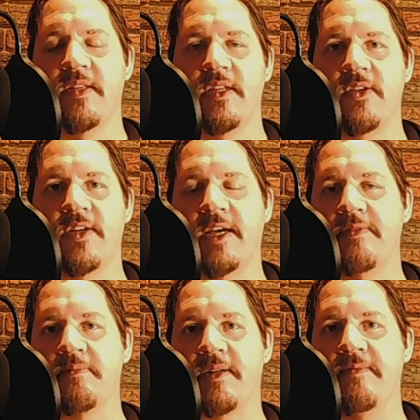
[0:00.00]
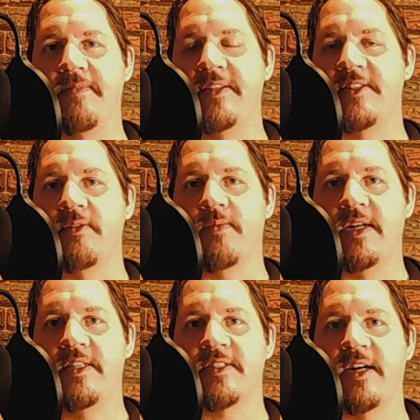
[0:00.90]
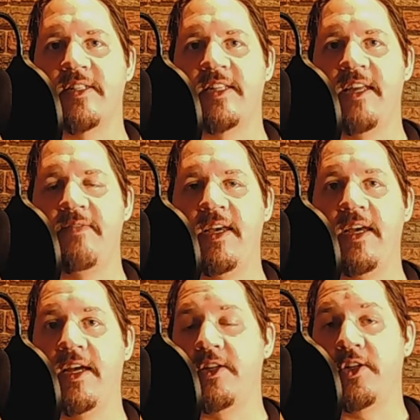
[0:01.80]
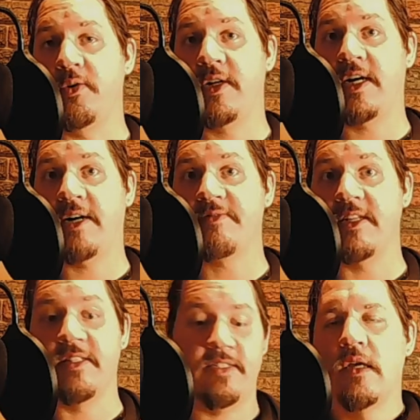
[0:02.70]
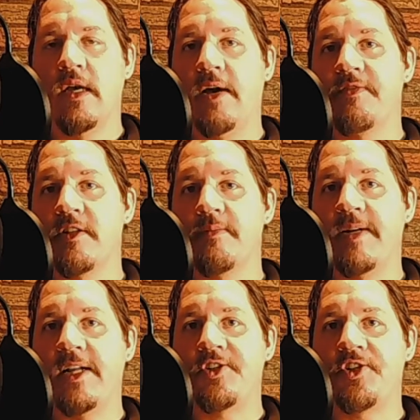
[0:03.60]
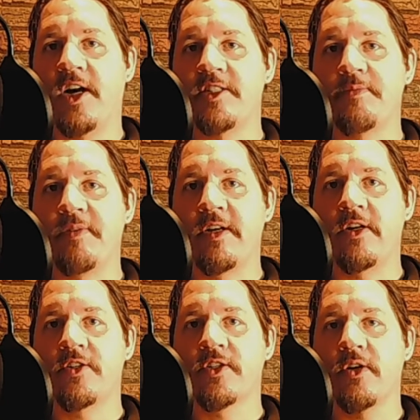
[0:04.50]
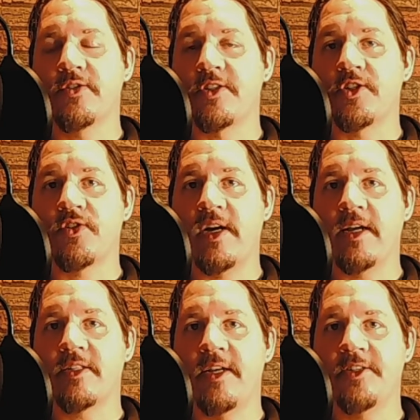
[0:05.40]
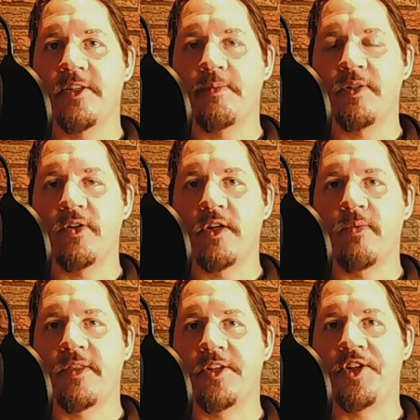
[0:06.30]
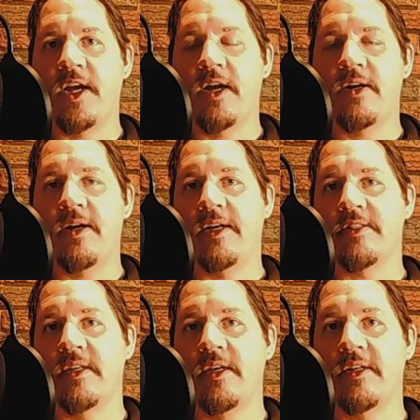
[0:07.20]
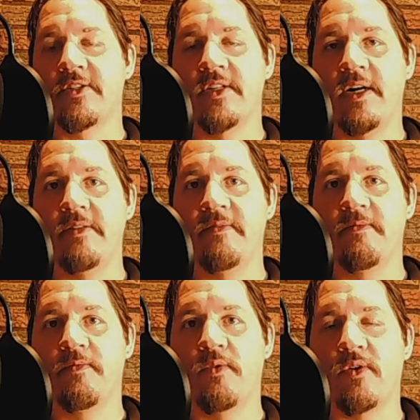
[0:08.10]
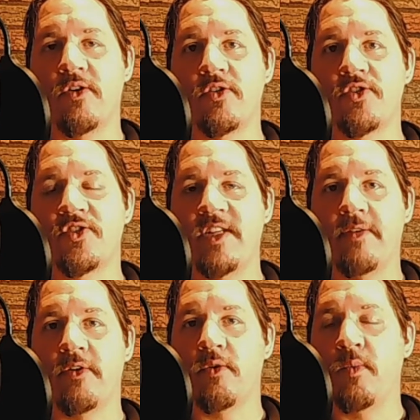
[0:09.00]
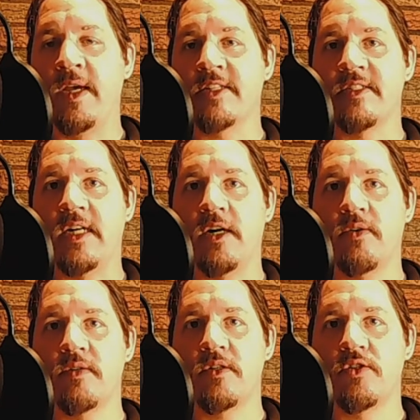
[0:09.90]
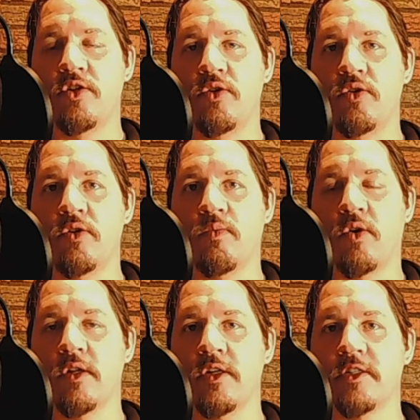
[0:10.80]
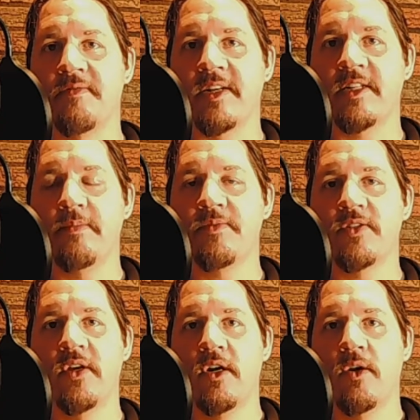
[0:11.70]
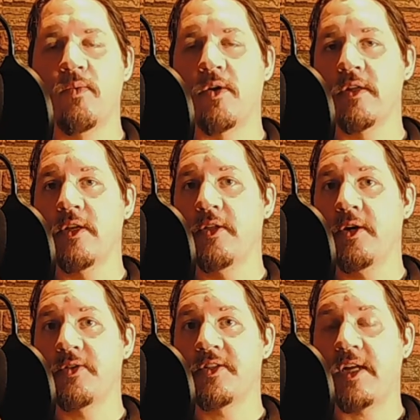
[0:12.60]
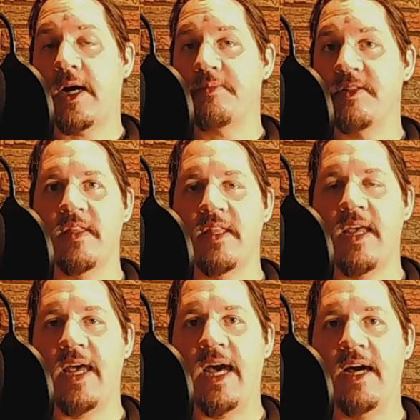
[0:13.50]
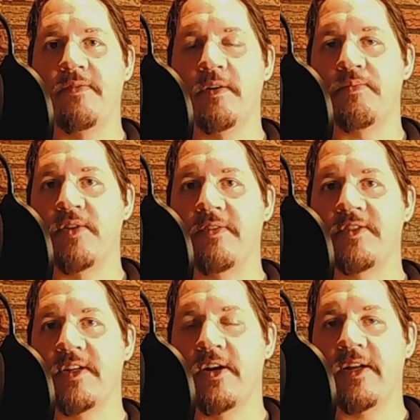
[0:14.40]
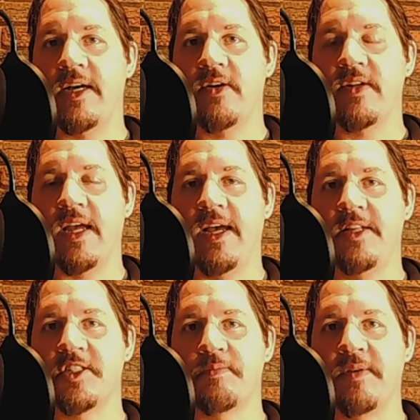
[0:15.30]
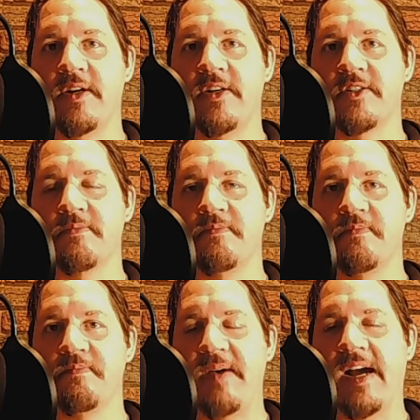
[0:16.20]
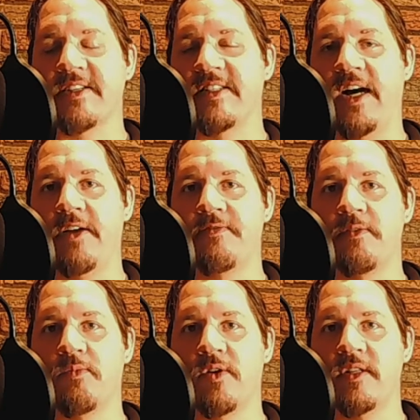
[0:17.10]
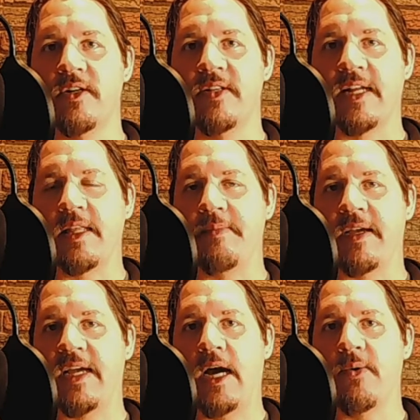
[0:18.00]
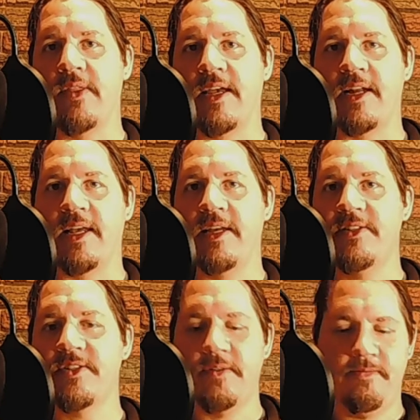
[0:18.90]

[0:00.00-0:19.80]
You give them convincing wins on TV, and you do it often. After the match, Shawn Spears goes to strike Cesar Bononi with the chair, as he has done for several weeks now to Wardlow's victims. Wardlow, though, stops him. They have a brief stare down, and Spears backs down from Wardlow like the big coward that he is.